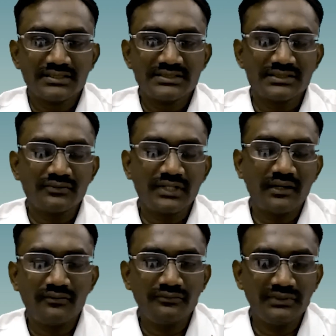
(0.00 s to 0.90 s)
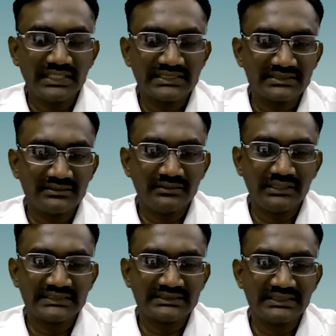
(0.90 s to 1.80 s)
So how does
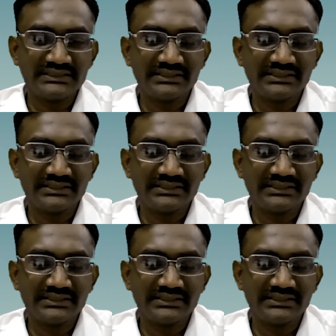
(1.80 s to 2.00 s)
the